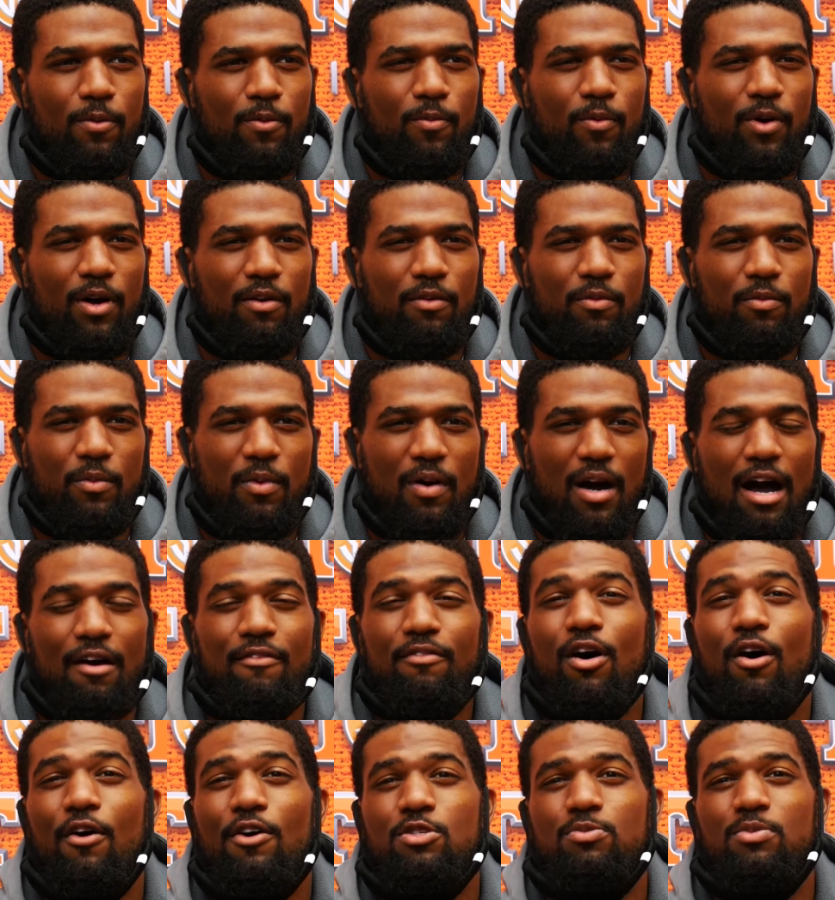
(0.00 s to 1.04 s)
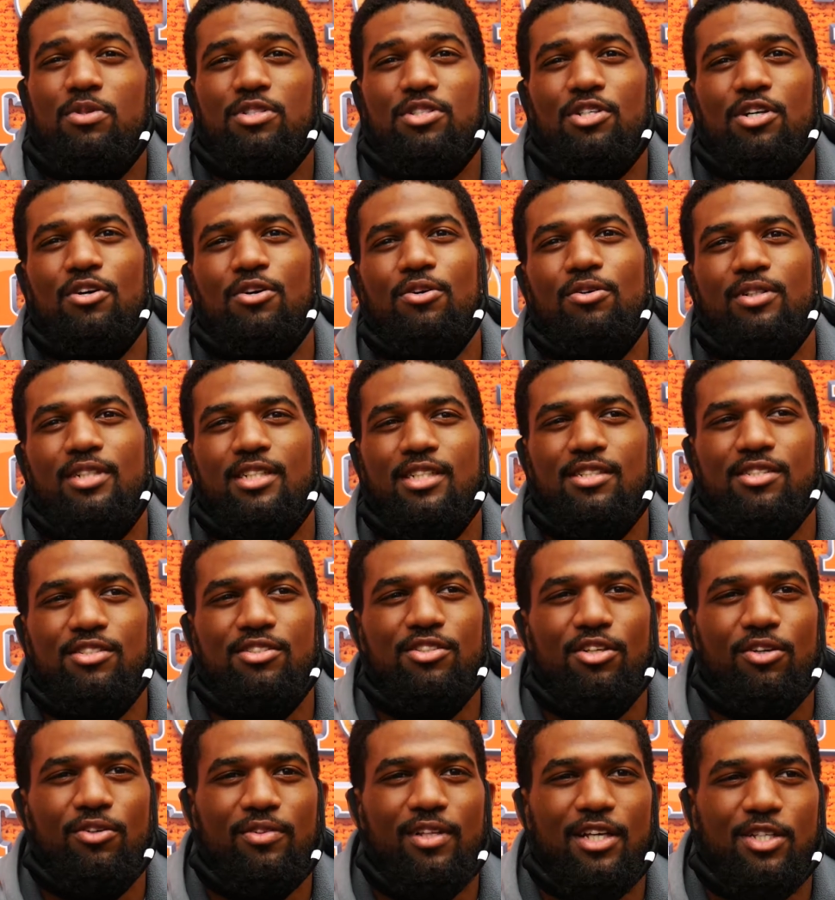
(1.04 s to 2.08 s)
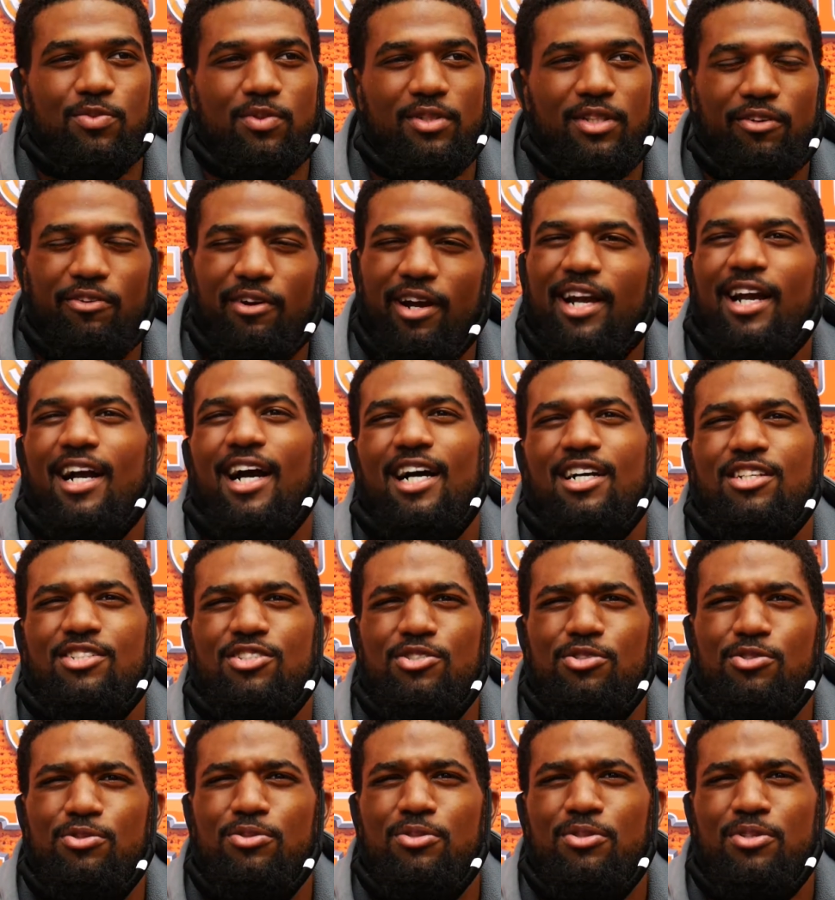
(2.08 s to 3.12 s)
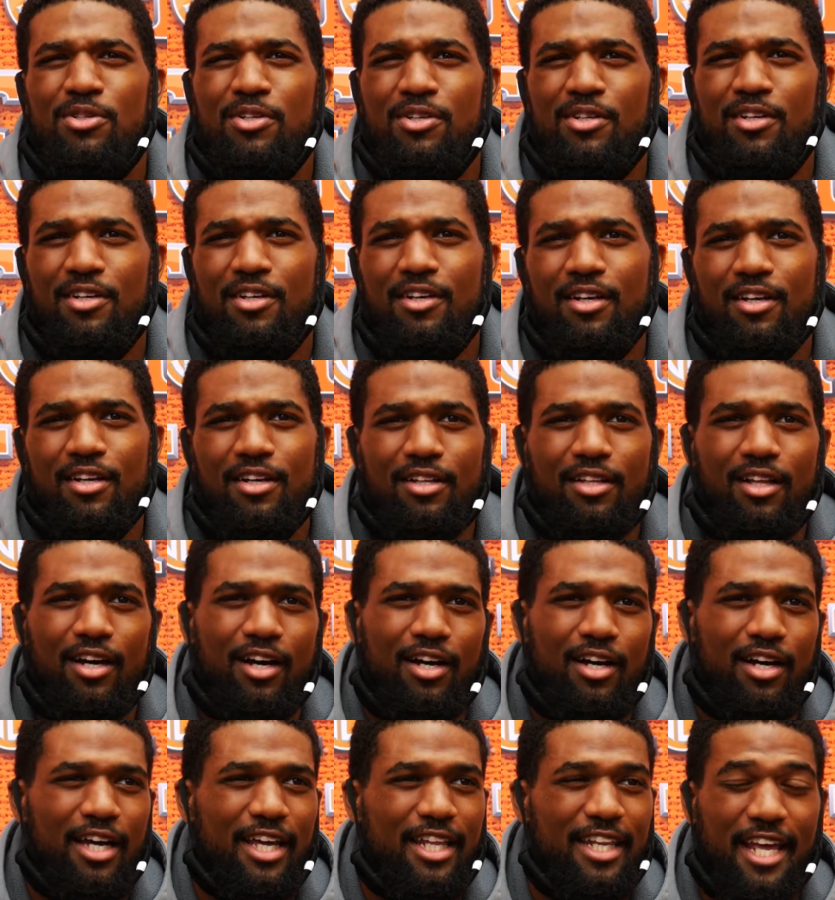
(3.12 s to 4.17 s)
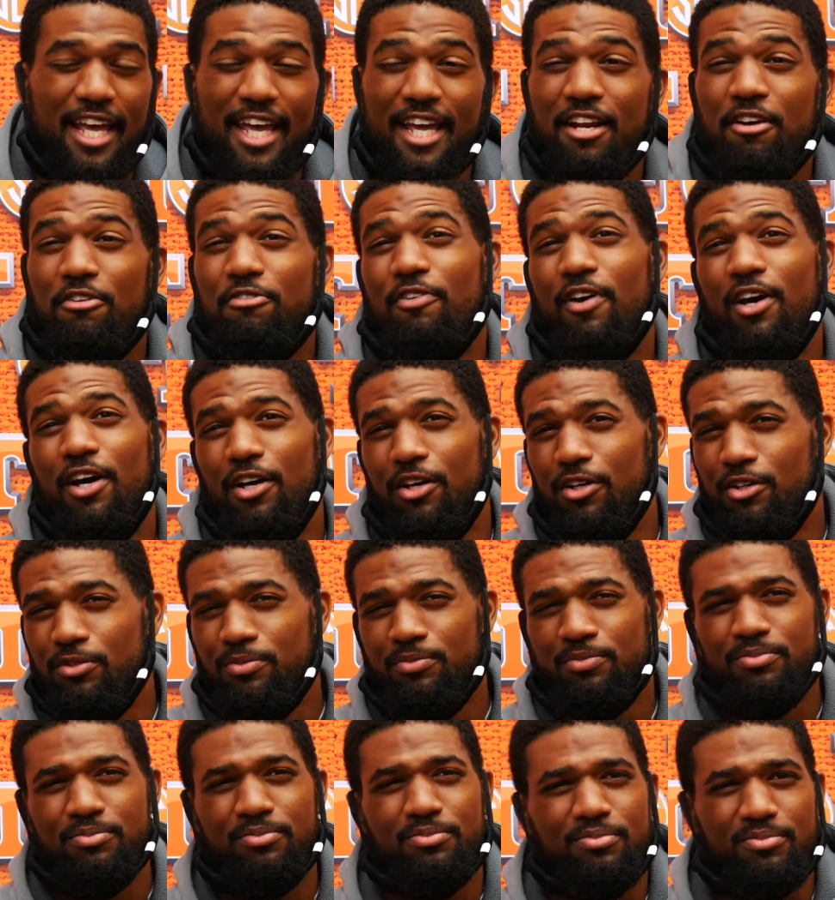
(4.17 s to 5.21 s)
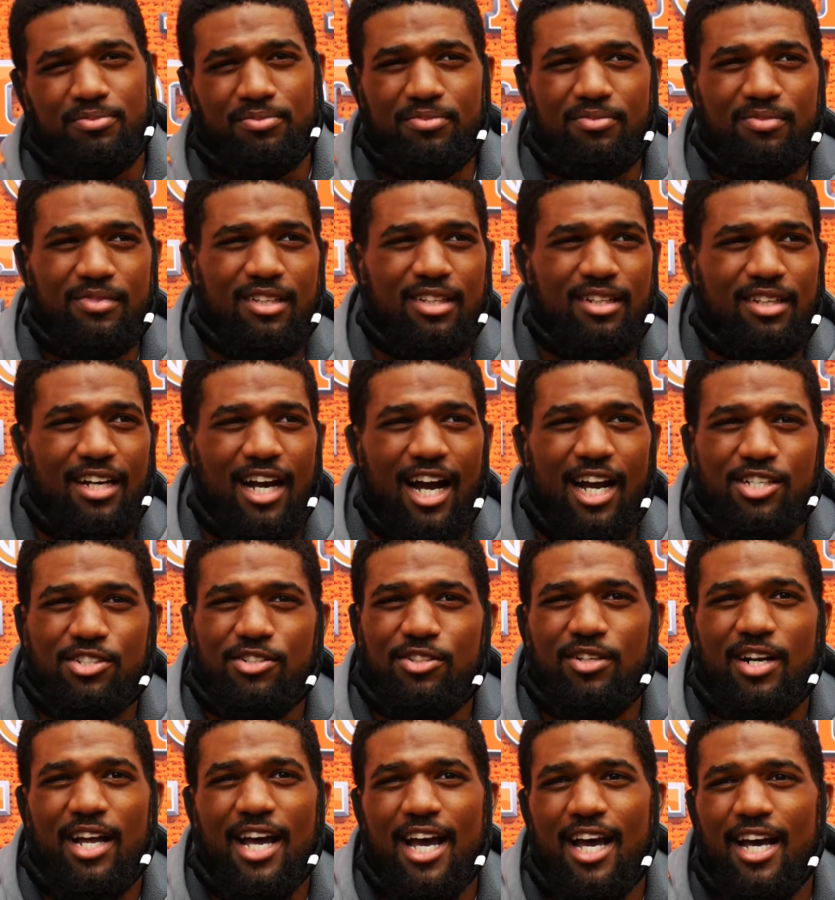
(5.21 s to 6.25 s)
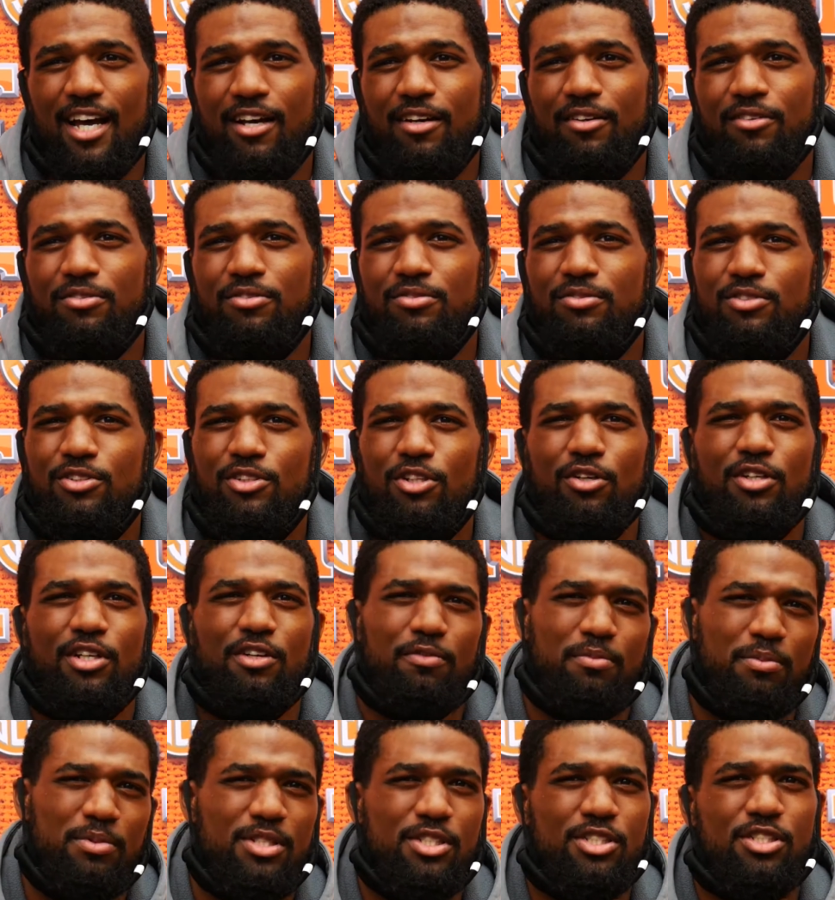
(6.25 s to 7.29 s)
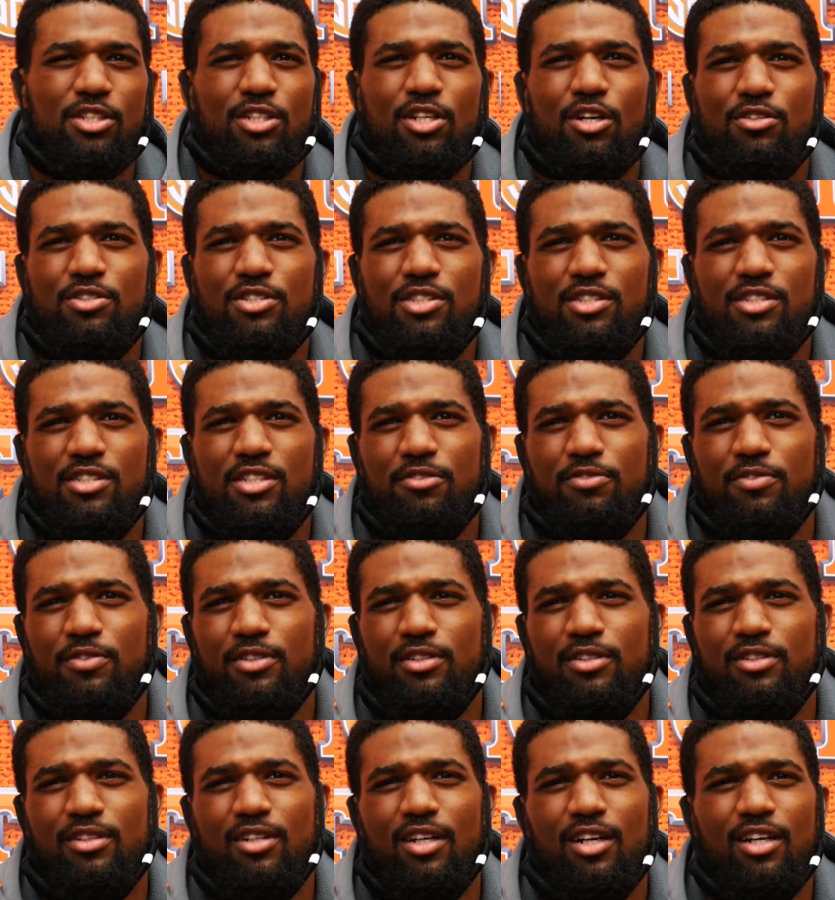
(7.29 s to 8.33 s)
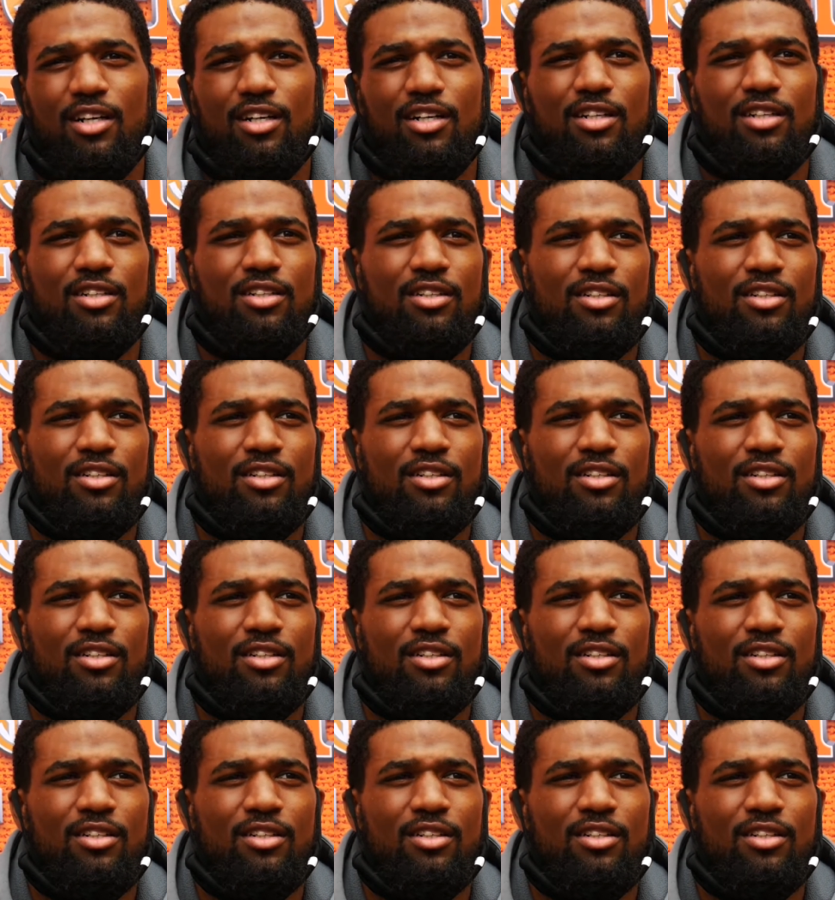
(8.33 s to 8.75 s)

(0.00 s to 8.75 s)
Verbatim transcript: what I've always been told is, you know, that's what the great guys do. Mm-hmm. Uh, in the NFL, guys are going to have you know different position coaches, different uh,